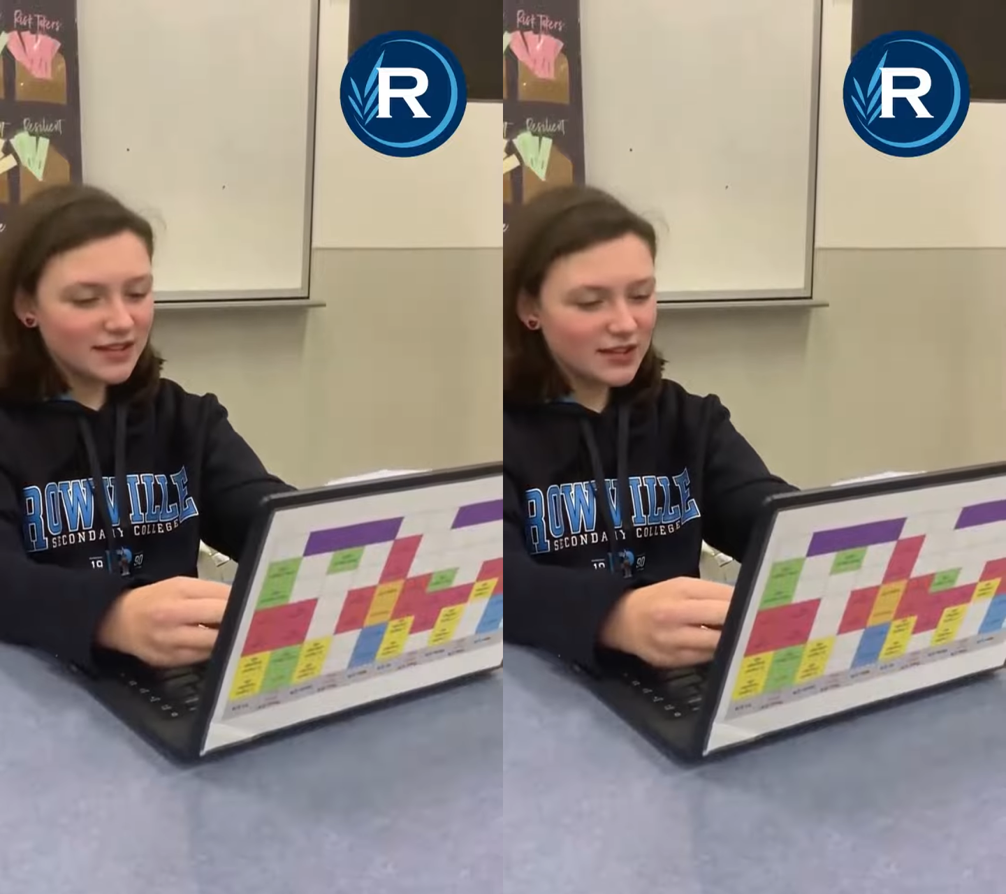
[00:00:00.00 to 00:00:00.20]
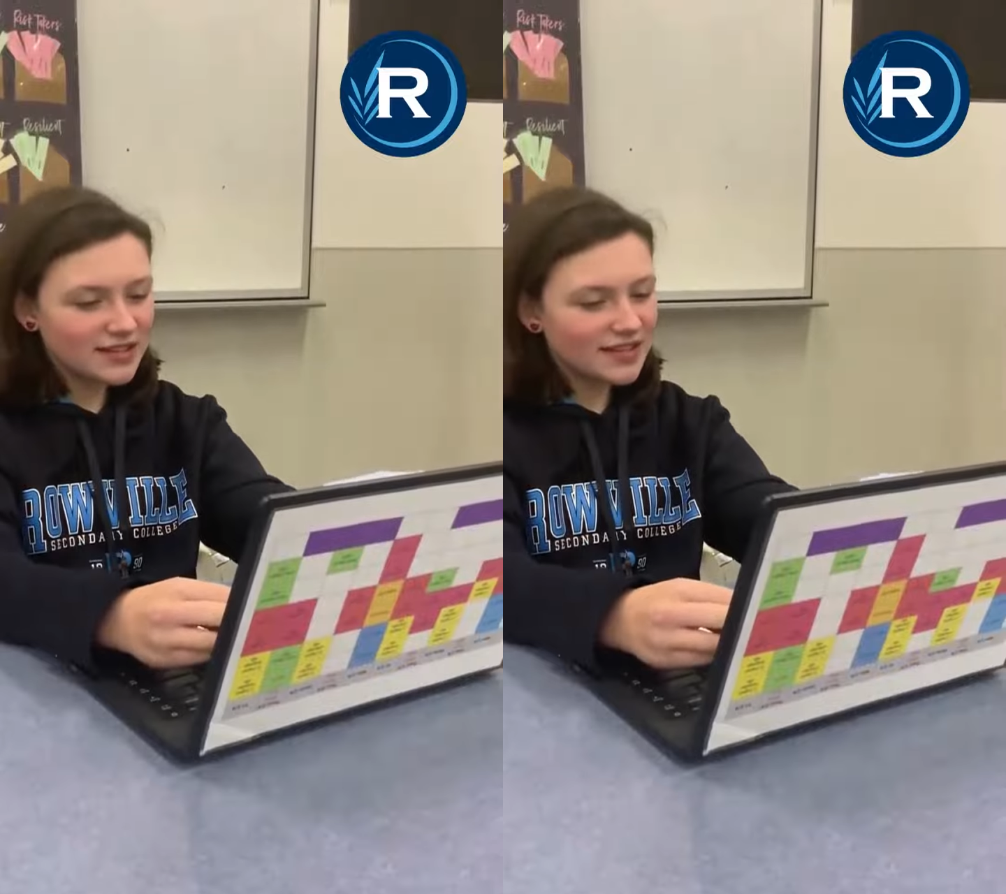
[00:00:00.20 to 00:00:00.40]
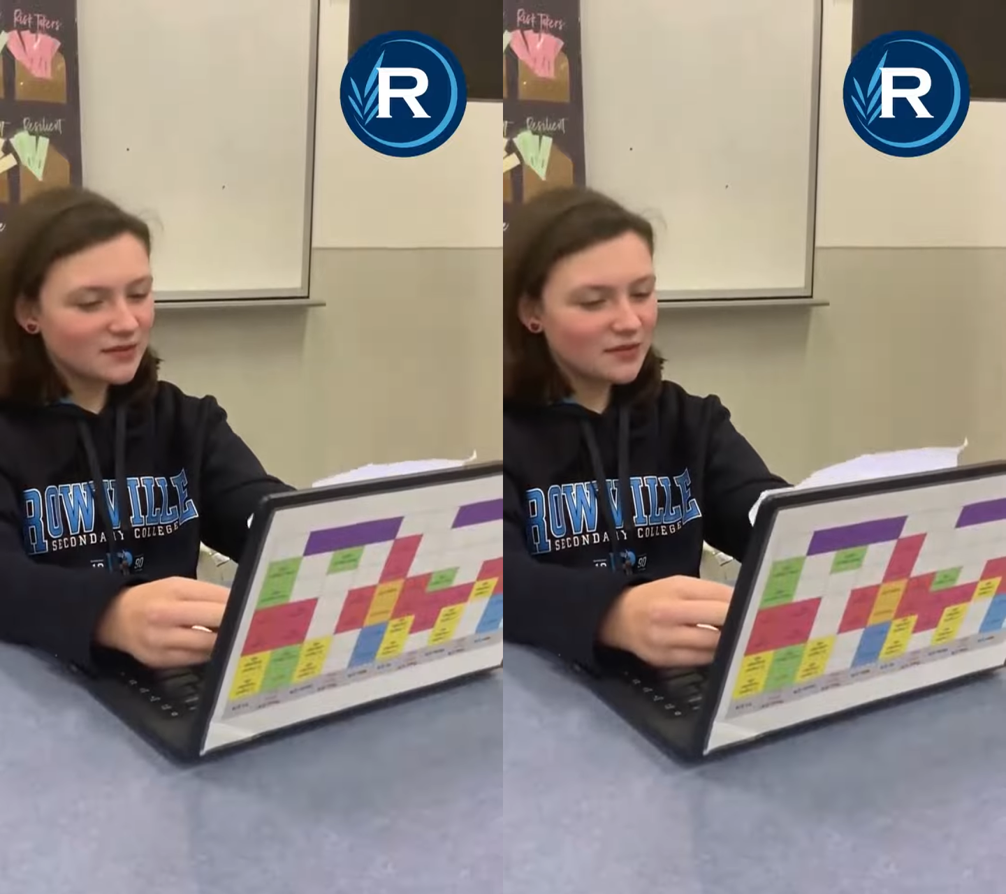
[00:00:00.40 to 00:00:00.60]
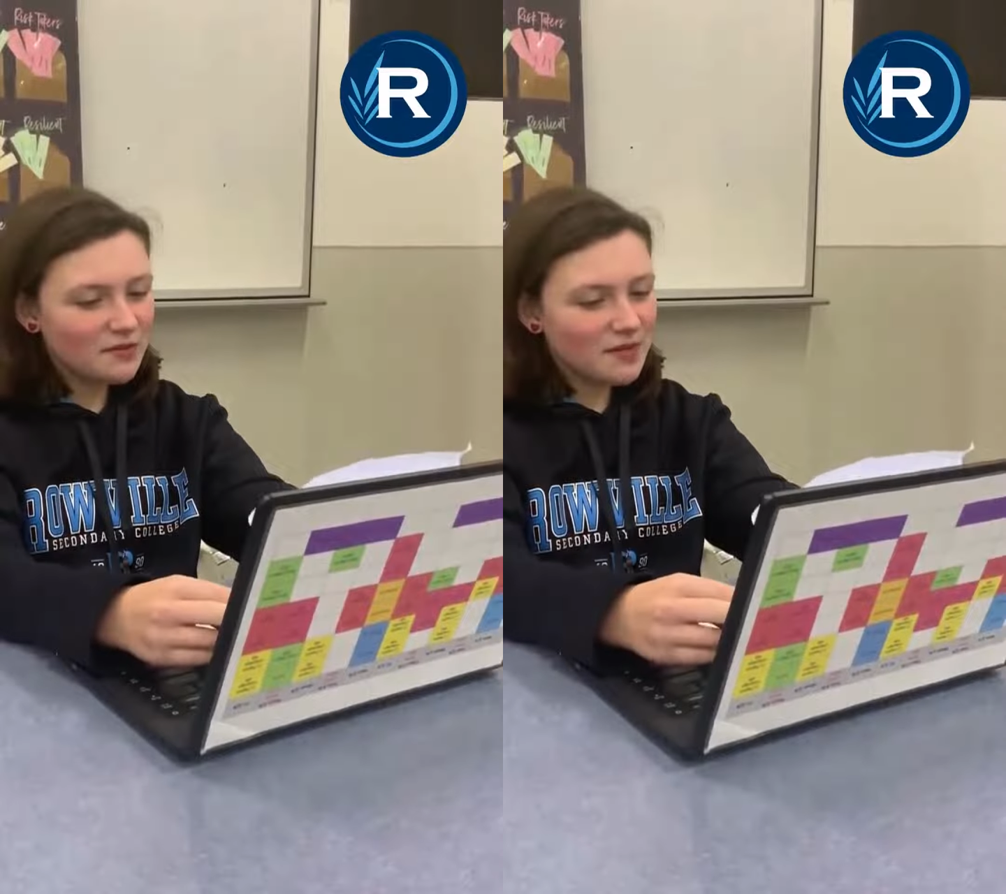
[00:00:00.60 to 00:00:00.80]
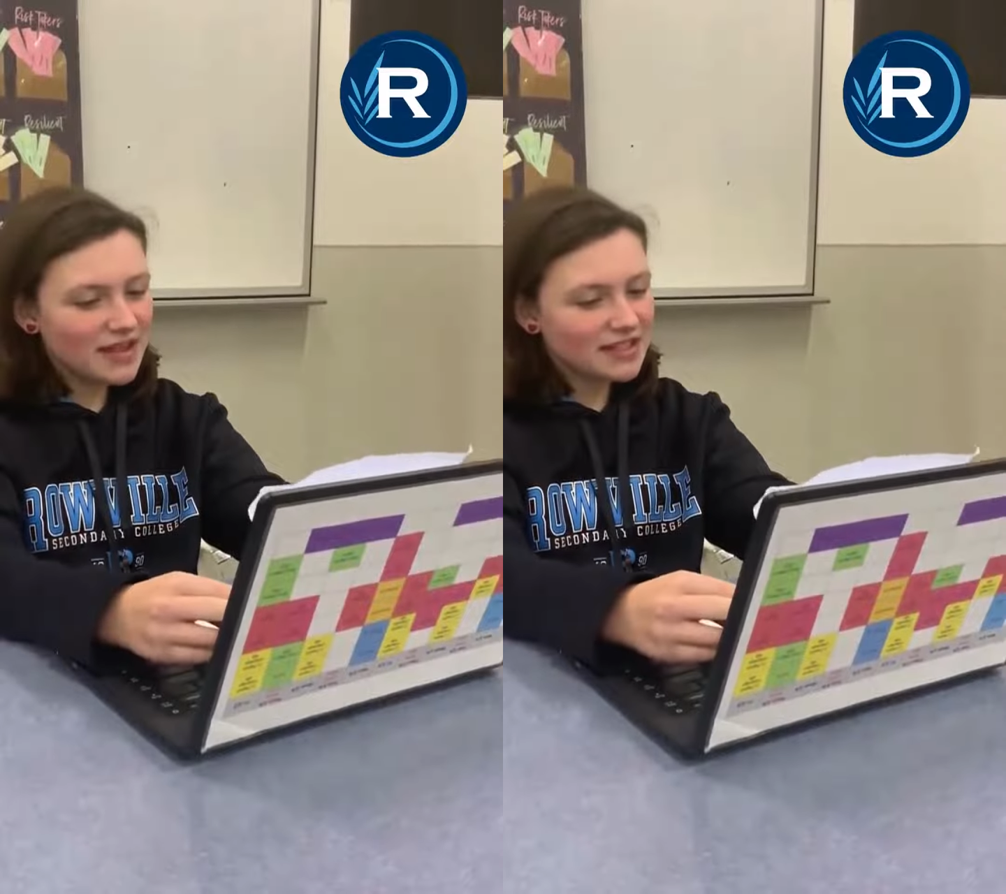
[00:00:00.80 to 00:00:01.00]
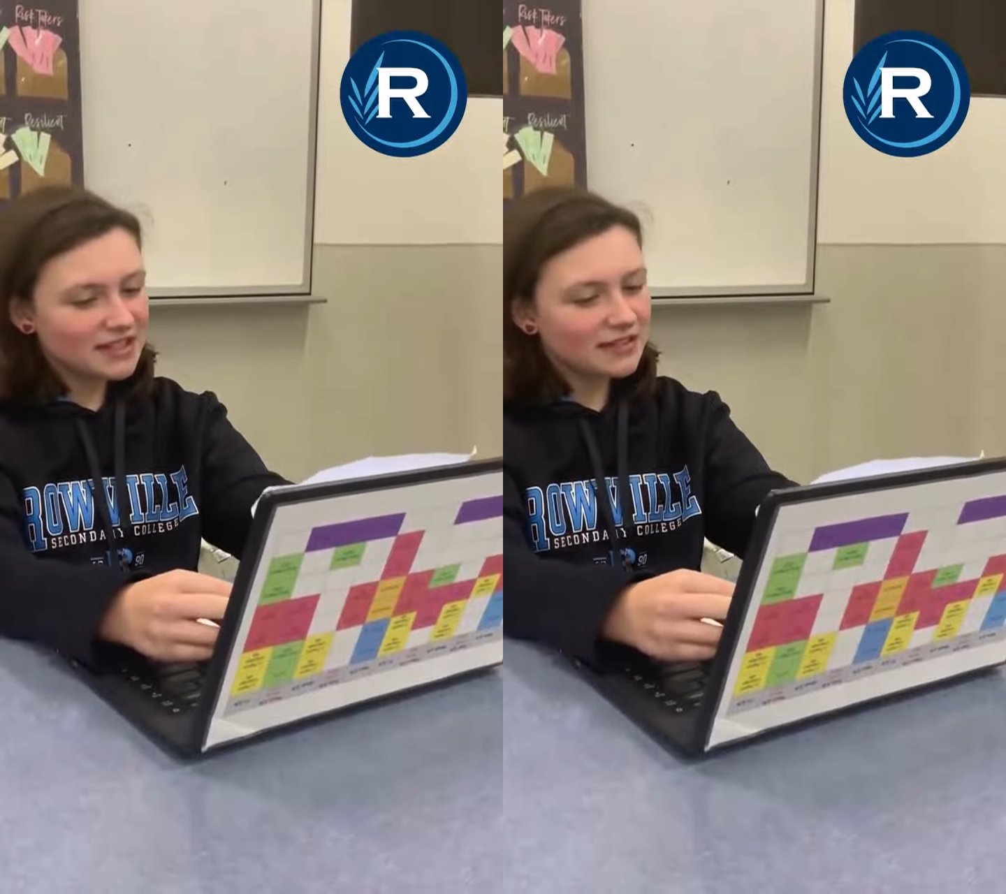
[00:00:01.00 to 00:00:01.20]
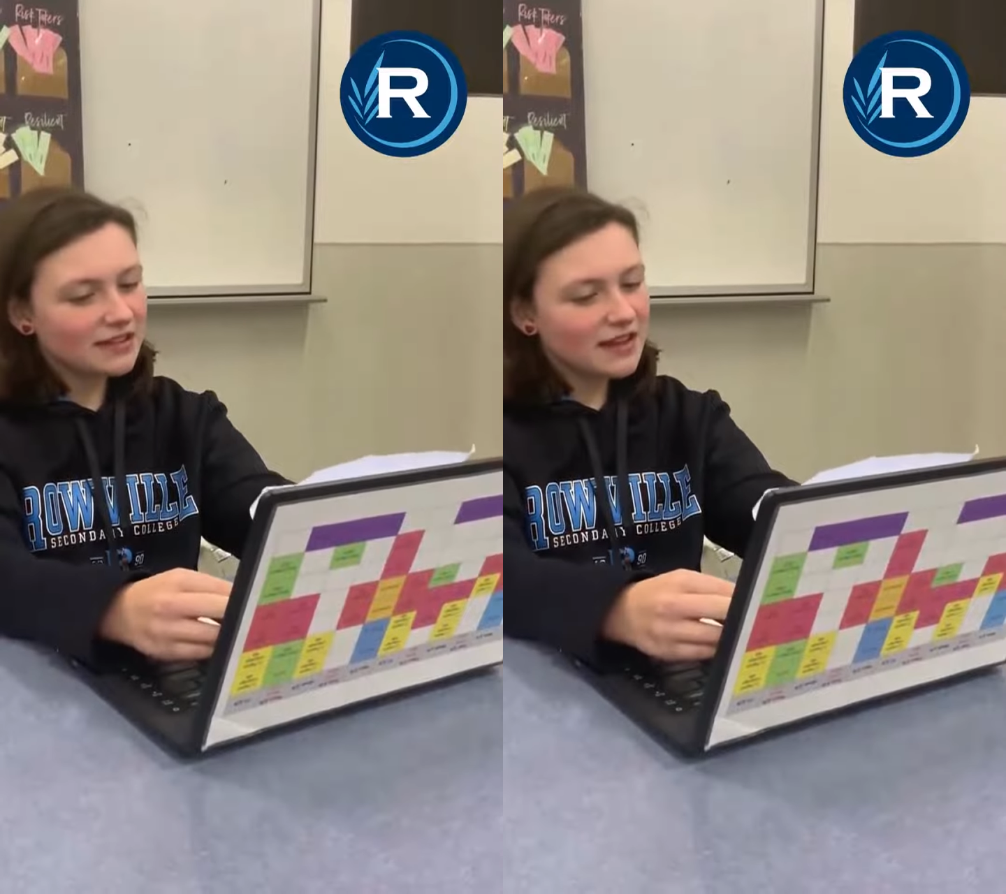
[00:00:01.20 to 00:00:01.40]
use information